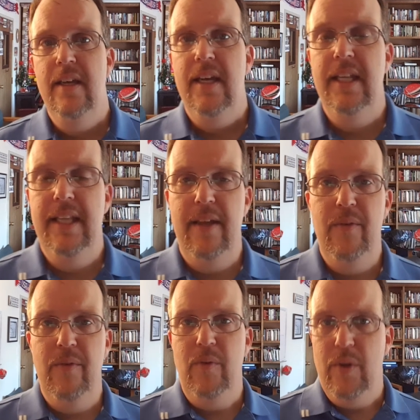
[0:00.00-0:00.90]
and that
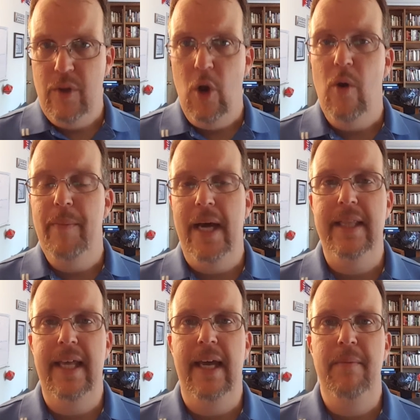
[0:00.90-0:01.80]
we go
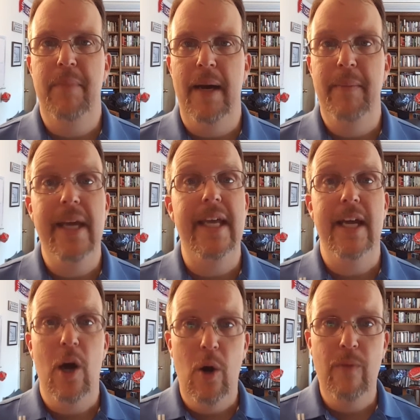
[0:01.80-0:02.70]
about that by
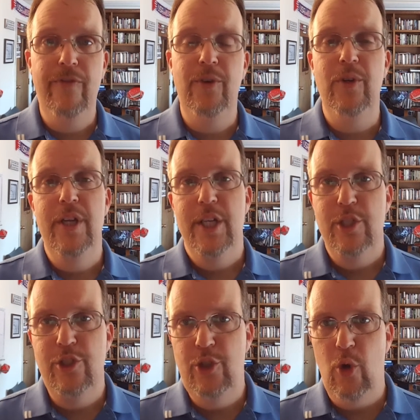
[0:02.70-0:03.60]
making hopeful,
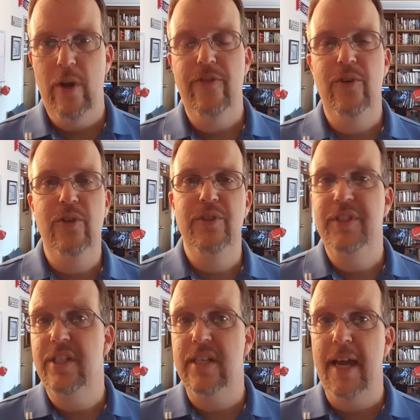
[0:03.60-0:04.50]
joyful
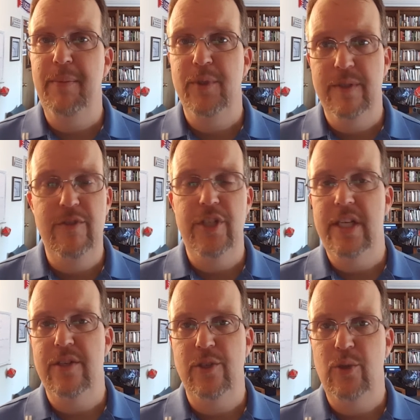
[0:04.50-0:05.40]
disciples of
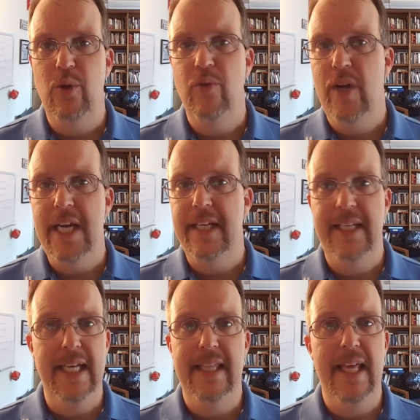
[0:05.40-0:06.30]
Jesus who are ready to
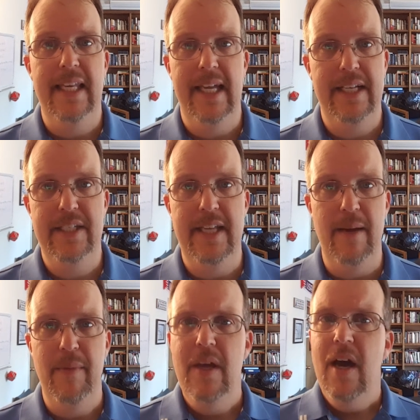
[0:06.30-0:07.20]
take that next
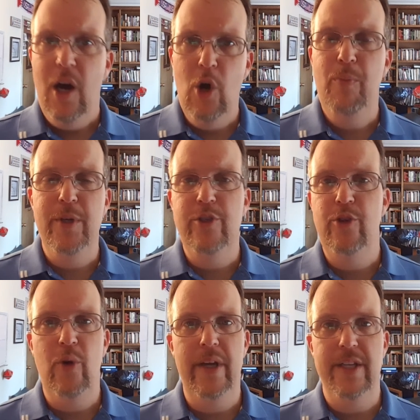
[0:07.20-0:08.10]
step. Hope and
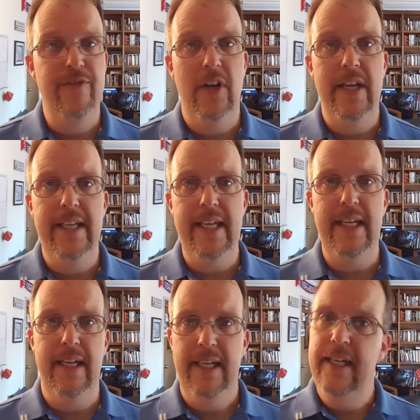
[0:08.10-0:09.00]
joy is very
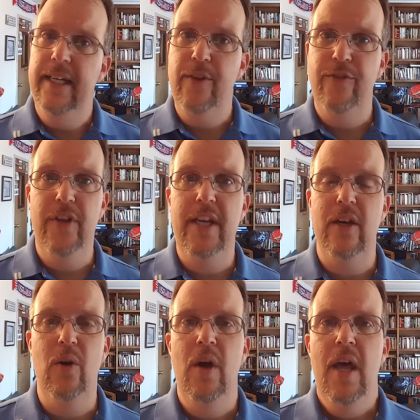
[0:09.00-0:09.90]
key, and in another
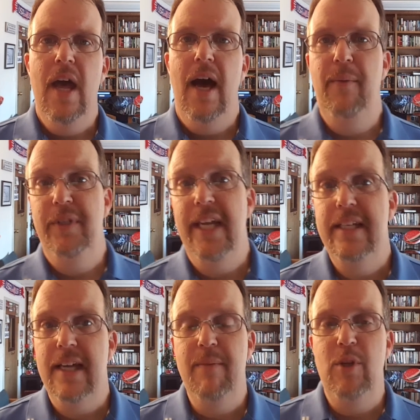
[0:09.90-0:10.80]
video, I'm going to take
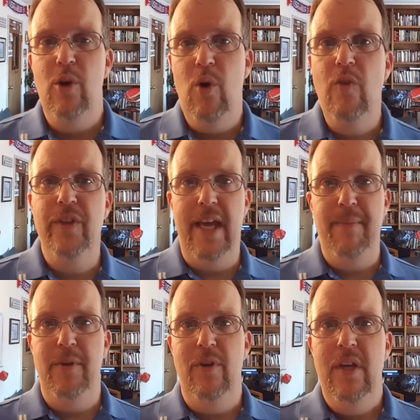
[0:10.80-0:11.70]
time to go over
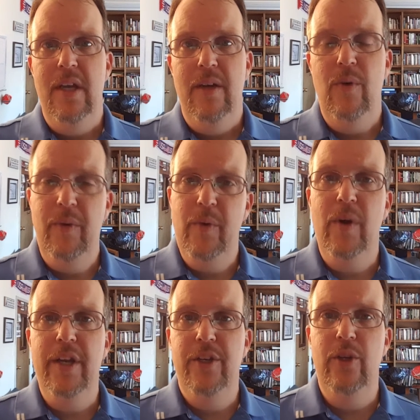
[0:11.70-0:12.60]
that. But what we
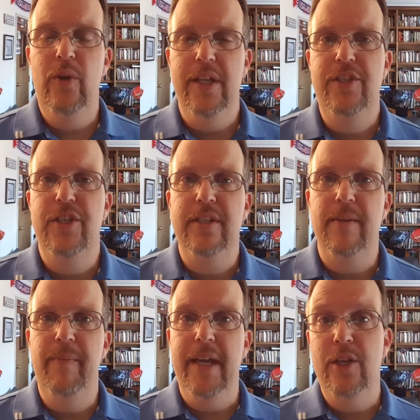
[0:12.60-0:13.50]
want to do is just
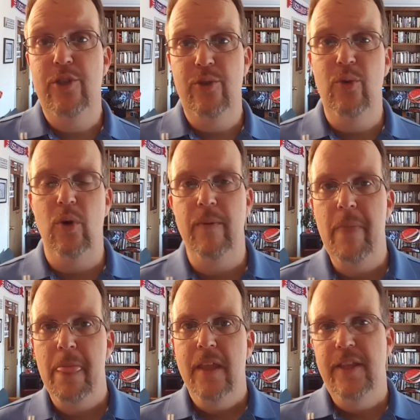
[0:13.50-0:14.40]
to make sure
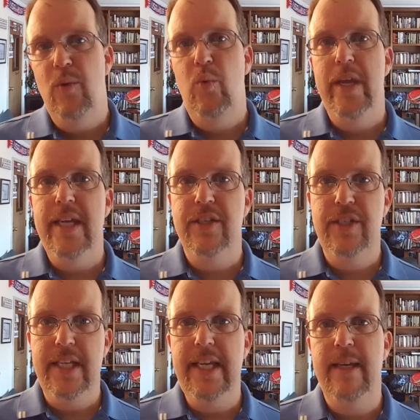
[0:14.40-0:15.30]
that we as
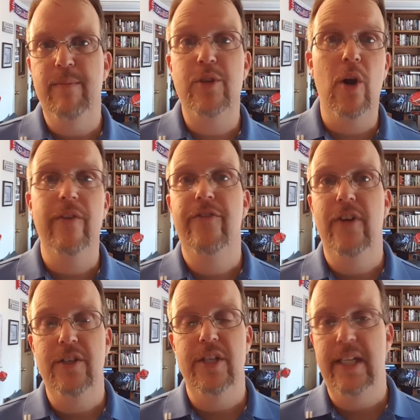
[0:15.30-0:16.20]
teams aren't
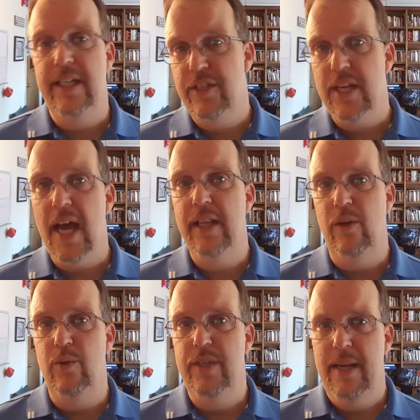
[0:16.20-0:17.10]
functioning as
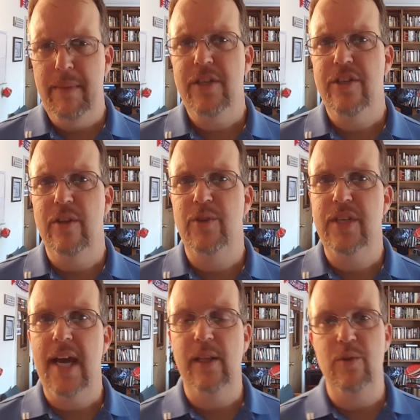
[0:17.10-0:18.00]
silos. And I mentioned those
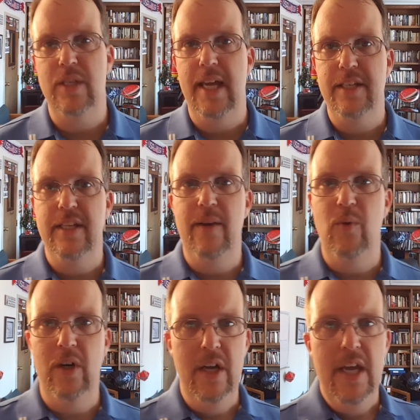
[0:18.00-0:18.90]
silos last night
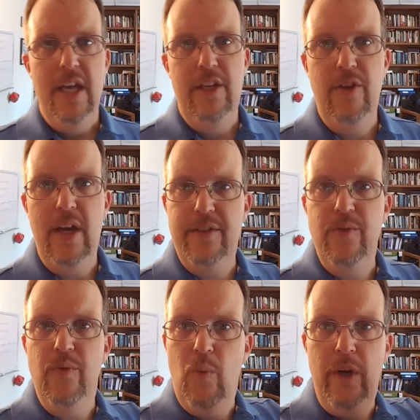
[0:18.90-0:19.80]
where you got
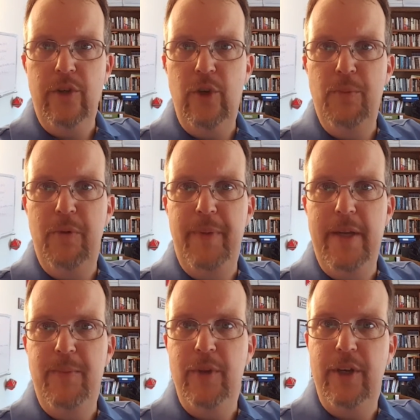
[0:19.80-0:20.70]
one group of
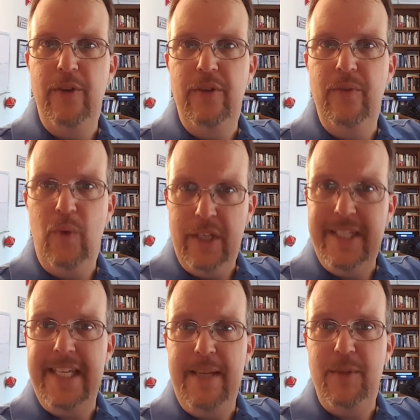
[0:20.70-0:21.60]
people that are one
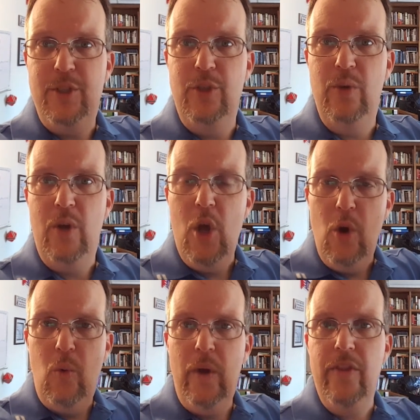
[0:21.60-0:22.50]
team that's doing
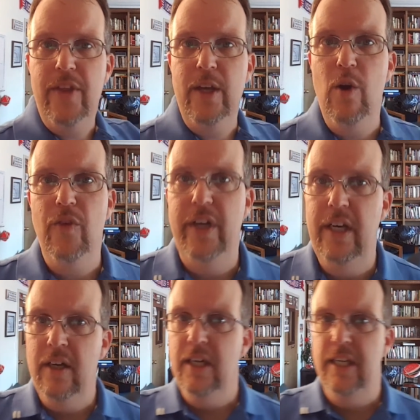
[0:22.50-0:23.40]
one thing over
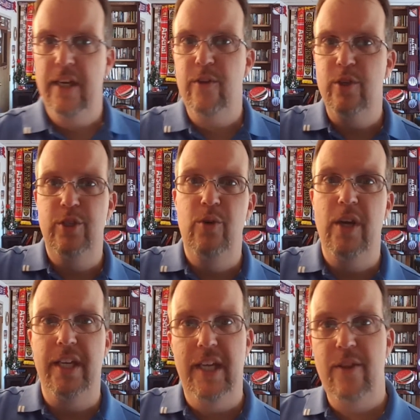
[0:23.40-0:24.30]
here and another is
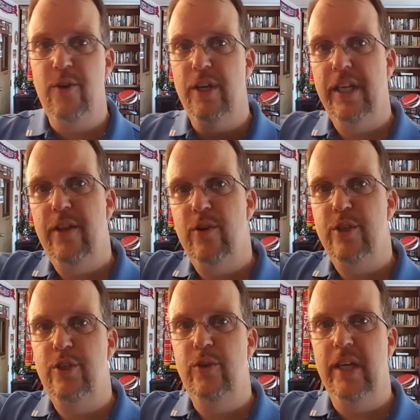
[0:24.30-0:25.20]
doing another and another is
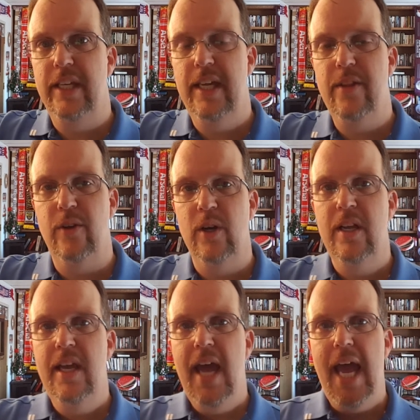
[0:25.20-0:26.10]
doing another,
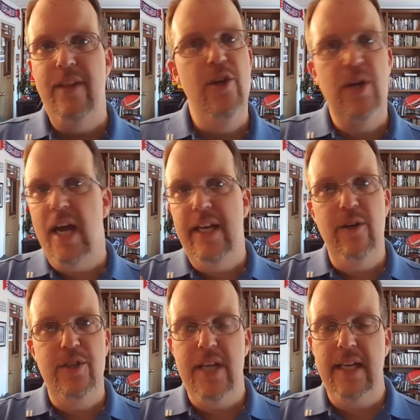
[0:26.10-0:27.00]
and they're not
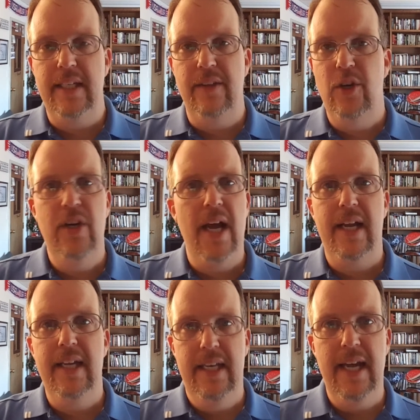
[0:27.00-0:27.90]
intersecting, they're
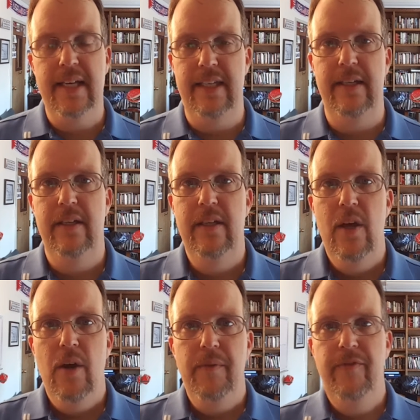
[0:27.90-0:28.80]
not connecting.
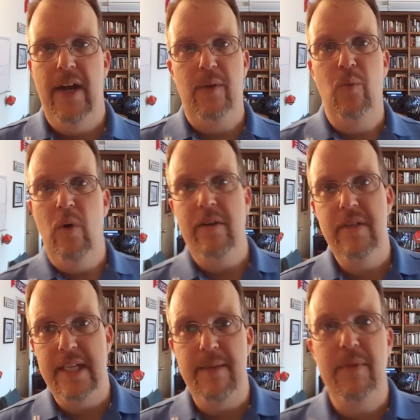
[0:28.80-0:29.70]
In fact, one
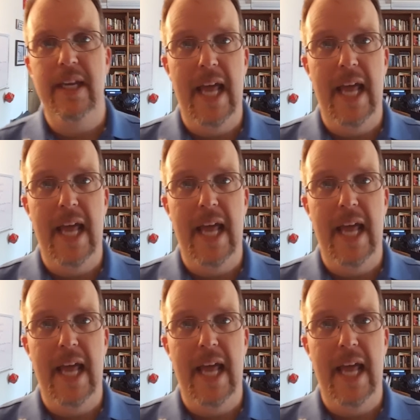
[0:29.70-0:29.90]
team can